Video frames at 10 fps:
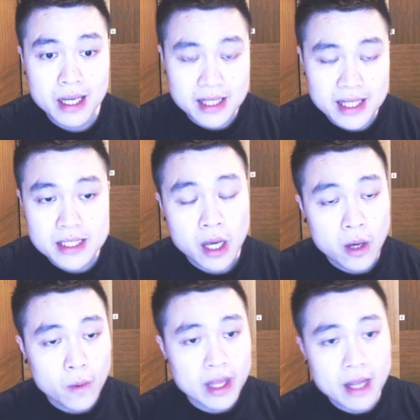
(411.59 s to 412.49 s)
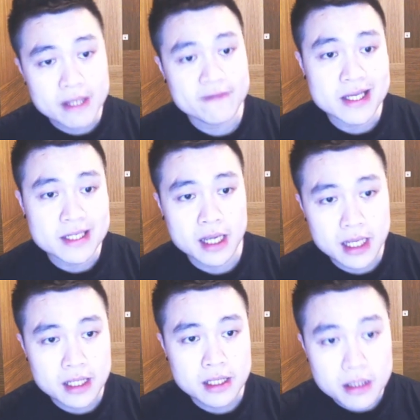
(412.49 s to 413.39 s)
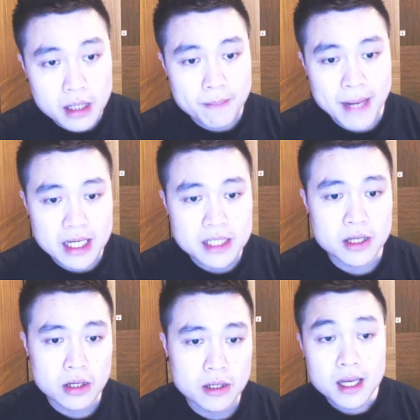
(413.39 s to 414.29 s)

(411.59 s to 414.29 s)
at least when I'm investing in a penny stock.